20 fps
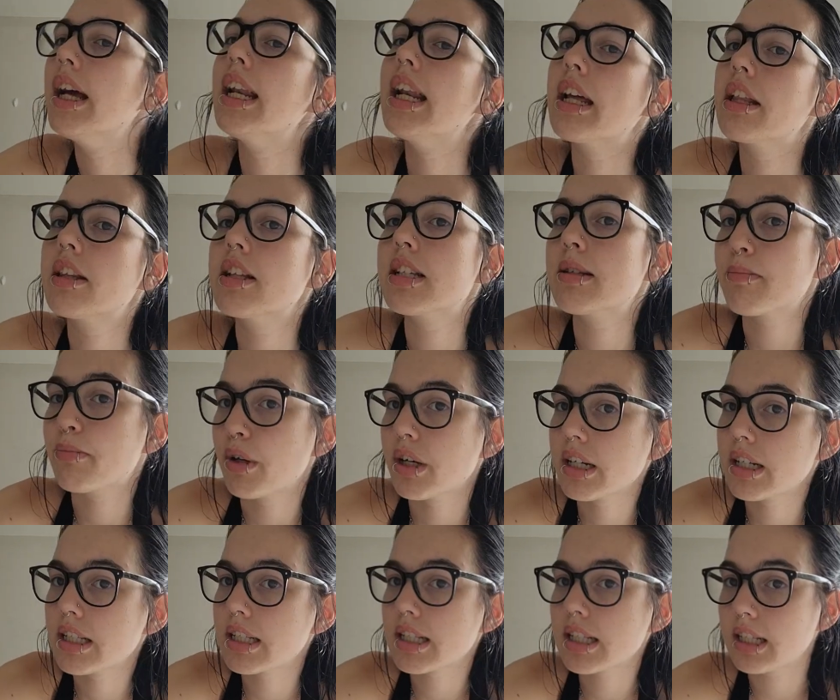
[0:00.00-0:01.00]
like the
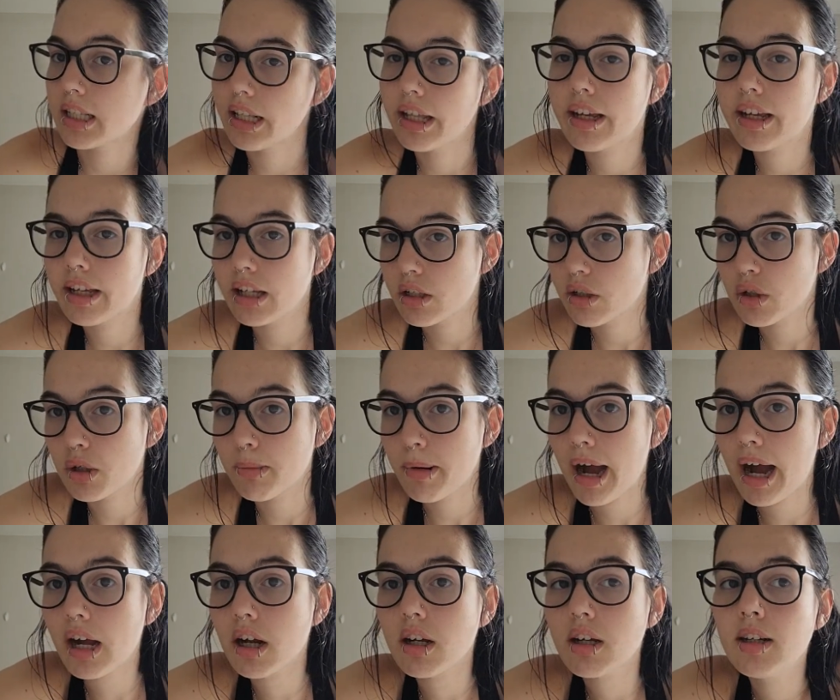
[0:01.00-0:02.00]
springs click into your
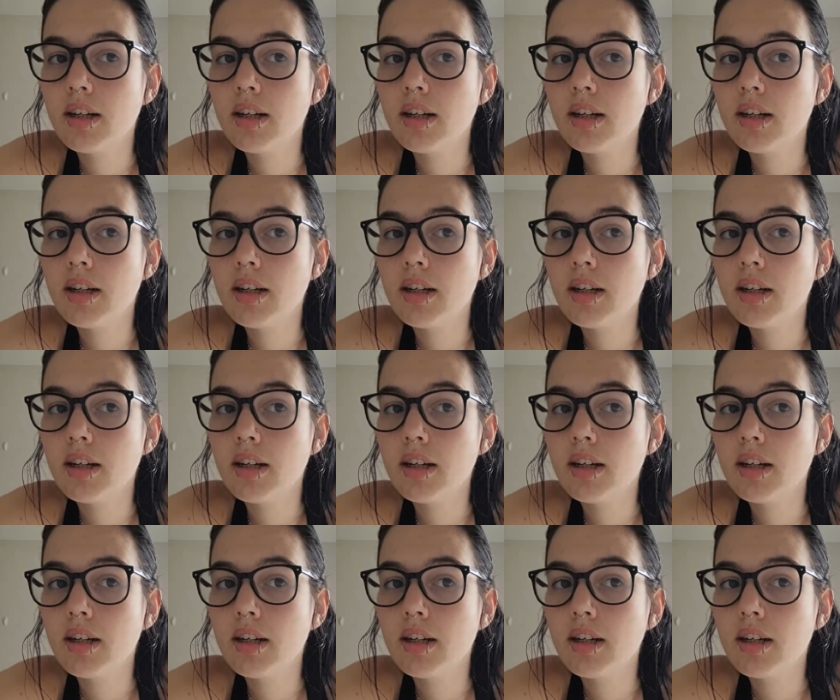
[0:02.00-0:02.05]
back